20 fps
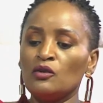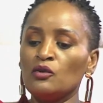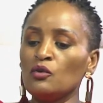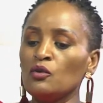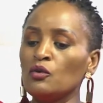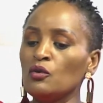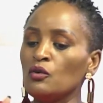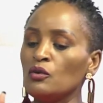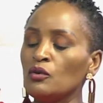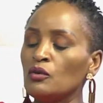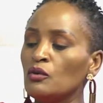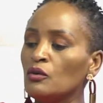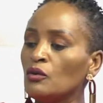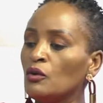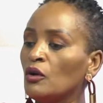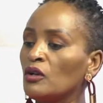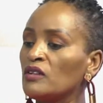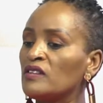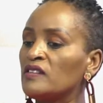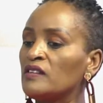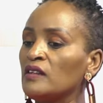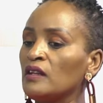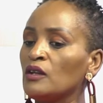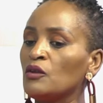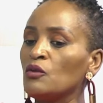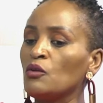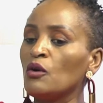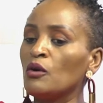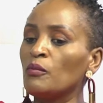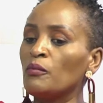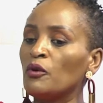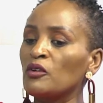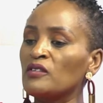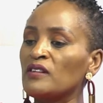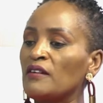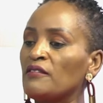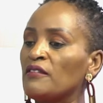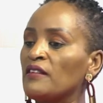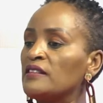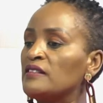You got sick, you bought
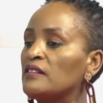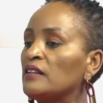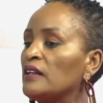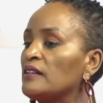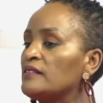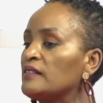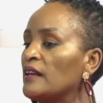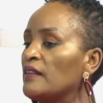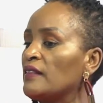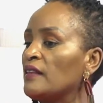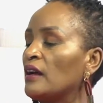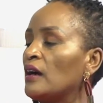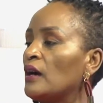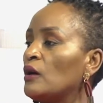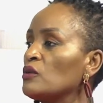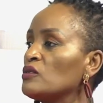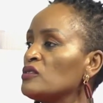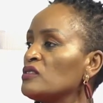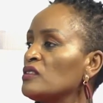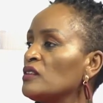a ventilator in the house.